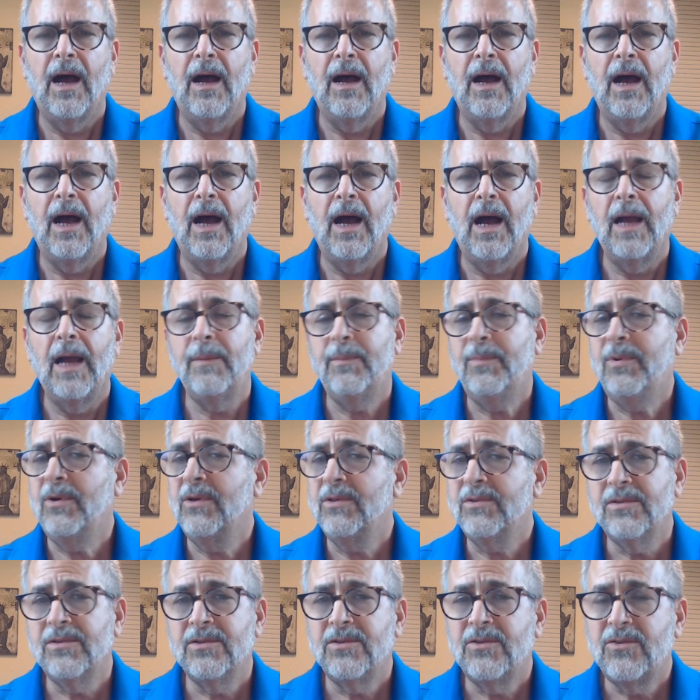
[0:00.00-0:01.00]
I
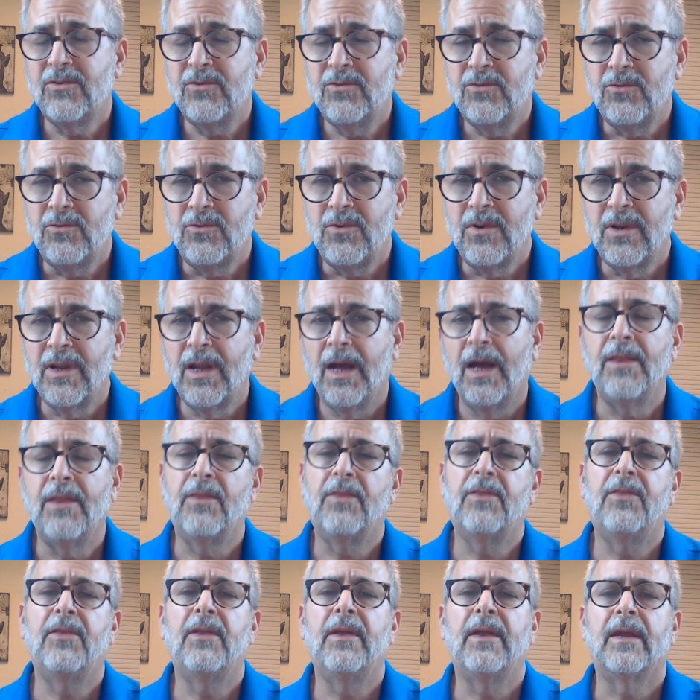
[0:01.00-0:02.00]
personally do not
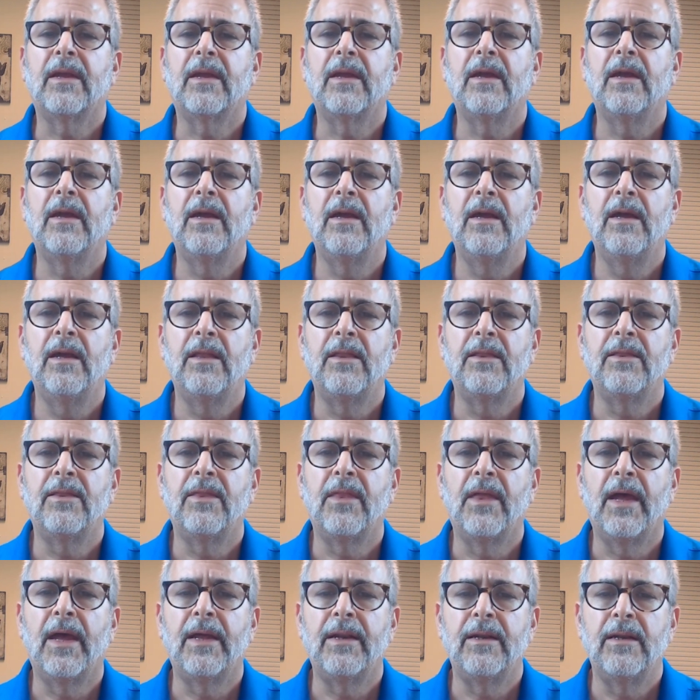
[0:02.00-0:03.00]
think
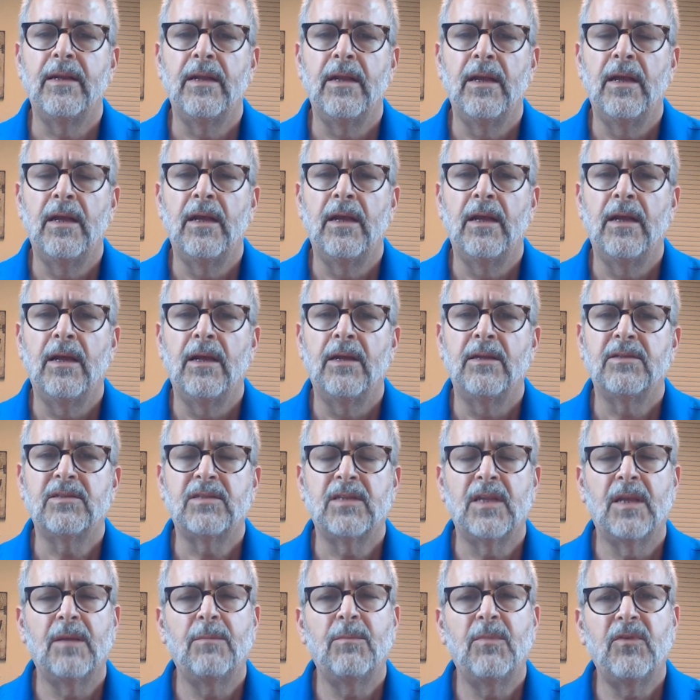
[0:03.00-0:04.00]
that
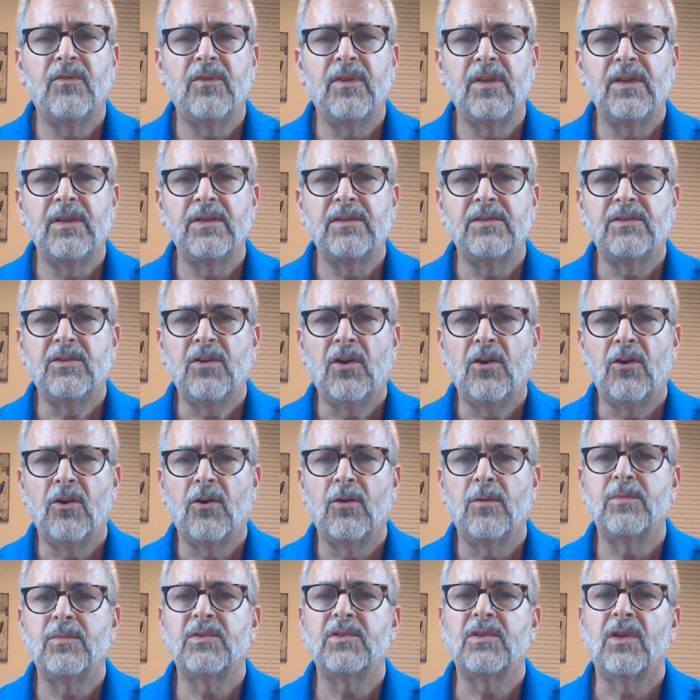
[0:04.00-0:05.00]
some of these
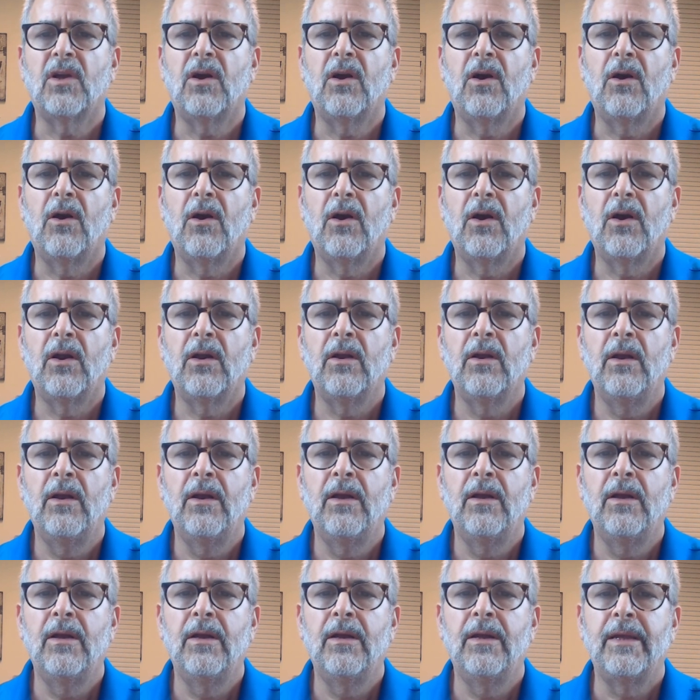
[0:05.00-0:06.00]
terms are
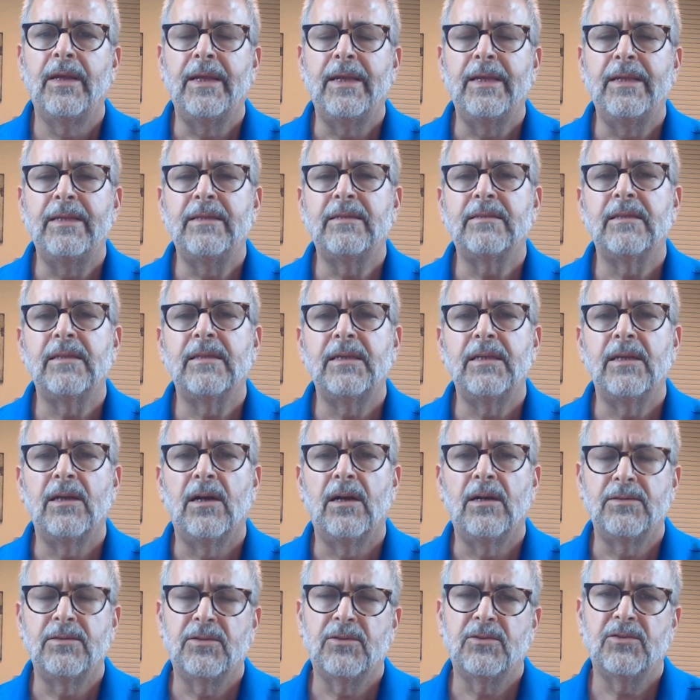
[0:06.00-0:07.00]
easily
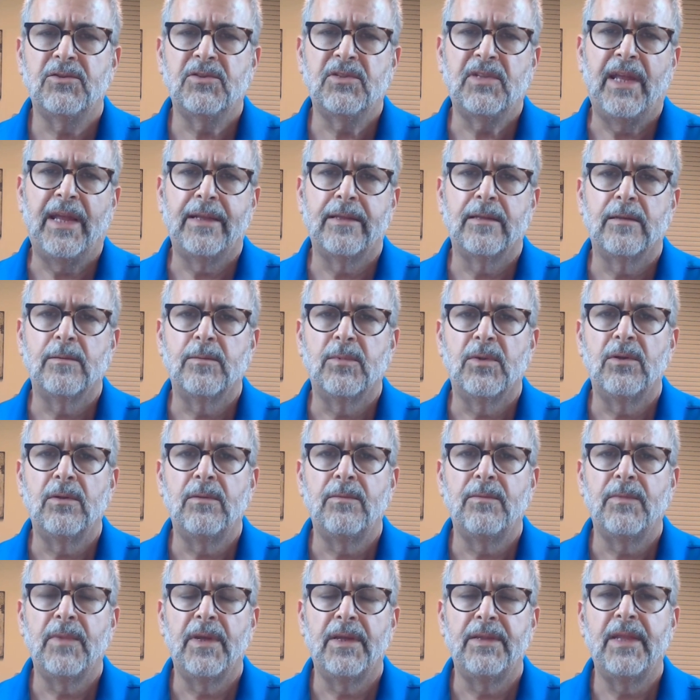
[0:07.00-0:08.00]
understandable,
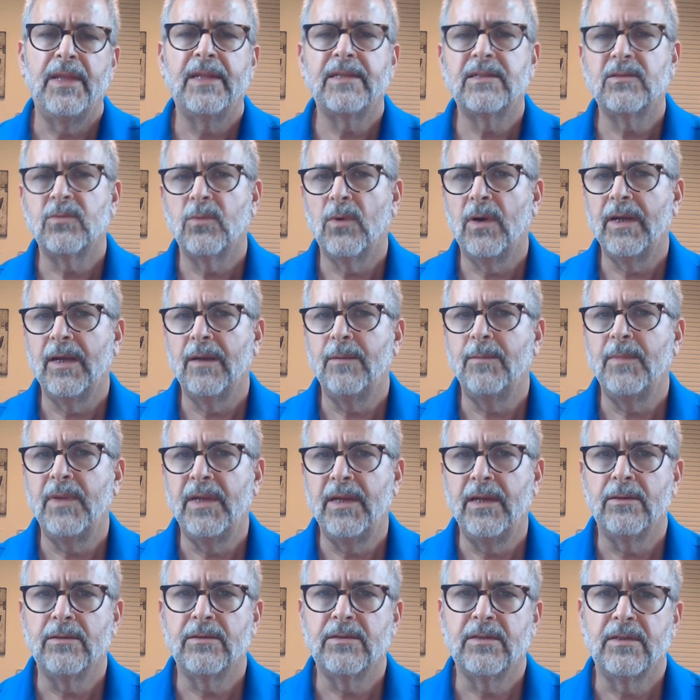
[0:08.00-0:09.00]
and that's why I'm
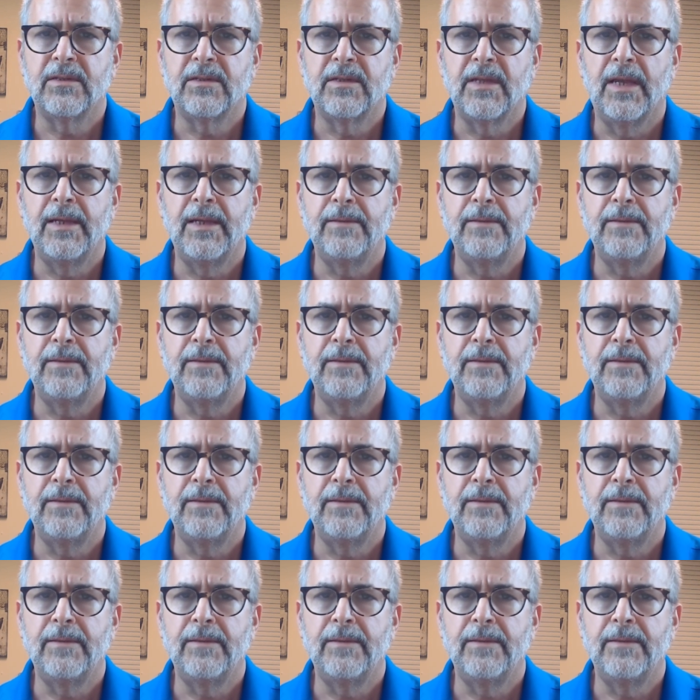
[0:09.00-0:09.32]
here today.